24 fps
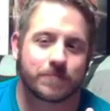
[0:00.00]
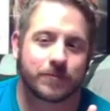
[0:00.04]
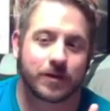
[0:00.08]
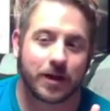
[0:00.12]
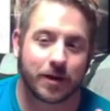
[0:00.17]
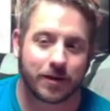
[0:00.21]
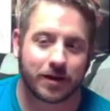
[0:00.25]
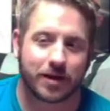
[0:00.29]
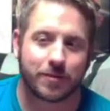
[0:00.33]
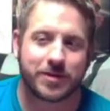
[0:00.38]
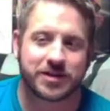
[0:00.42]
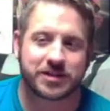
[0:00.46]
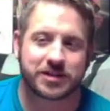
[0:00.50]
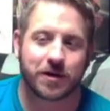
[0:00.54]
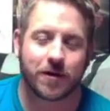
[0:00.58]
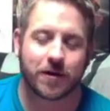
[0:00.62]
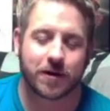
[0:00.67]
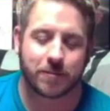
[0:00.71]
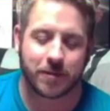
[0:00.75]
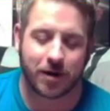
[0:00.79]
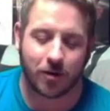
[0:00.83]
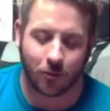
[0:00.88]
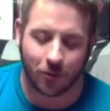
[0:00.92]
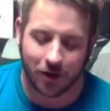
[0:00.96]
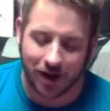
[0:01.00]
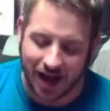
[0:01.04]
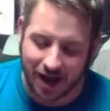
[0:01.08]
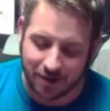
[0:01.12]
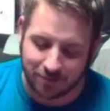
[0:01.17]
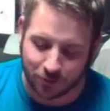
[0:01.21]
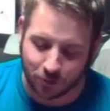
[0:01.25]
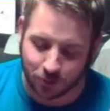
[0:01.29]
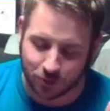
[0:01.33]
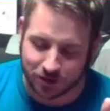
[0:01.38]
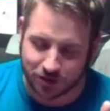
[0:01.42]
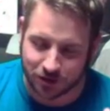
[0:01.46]
let me talk about what
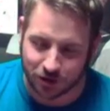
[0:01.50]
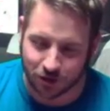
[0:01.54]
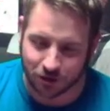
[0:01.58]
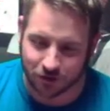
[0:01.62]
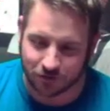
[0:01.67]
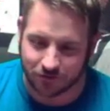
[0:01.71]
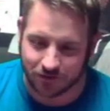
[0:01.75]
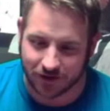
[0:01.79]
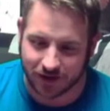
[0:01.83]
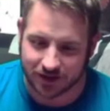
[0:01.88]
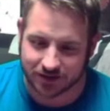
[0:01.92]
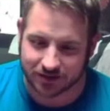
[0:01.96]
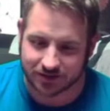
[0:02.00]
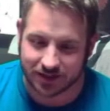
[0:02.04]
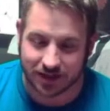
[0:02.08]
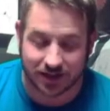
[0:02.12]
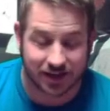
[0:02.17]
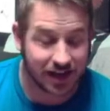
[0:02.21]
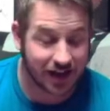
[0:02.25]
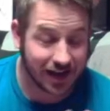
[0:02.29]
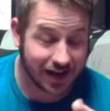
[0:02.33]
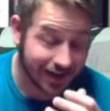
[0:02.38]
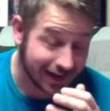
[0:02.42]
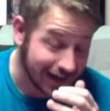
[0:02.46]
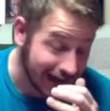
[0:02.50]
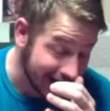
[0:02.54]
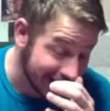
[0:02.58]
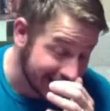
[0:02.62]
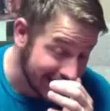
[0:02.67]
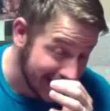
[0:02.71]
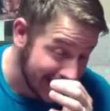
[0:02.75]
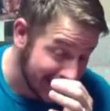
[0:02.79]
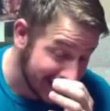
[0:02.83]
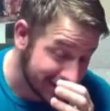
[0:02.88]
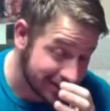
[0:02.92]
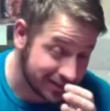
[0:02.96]
happened with Nerdfest, and I
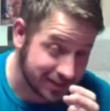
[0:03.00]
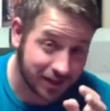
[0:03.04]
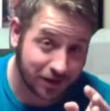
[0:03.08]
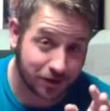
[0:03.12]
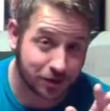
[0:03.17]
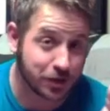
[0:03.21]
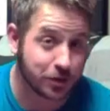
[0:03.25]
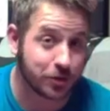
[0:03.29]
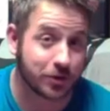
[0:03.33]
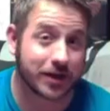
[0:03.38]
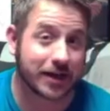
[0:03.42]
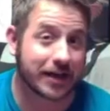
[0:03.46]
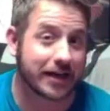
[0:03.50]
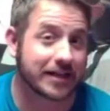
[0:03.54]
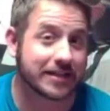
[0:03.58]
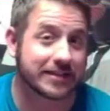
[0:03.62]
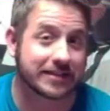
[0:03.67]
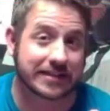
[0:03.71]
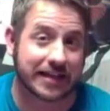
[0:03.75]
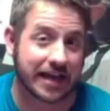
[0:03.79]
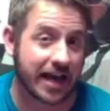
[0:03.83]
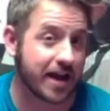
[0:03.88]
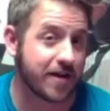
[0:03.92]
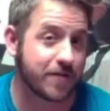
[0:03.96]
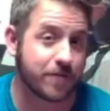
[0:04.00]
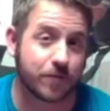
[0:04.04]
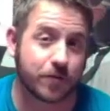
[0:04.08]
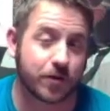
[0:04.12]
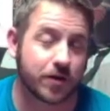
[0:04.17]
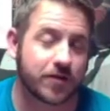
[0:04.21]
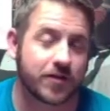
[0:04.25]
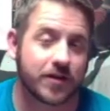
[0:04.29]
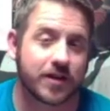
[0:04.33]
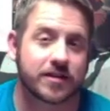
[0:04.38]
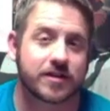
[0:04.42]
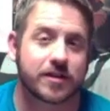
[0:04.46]
can't tell you guys
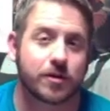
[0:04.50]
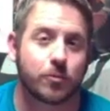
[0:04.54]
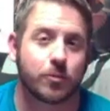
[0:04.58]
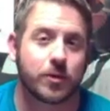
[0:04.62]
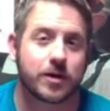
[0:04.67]
everything that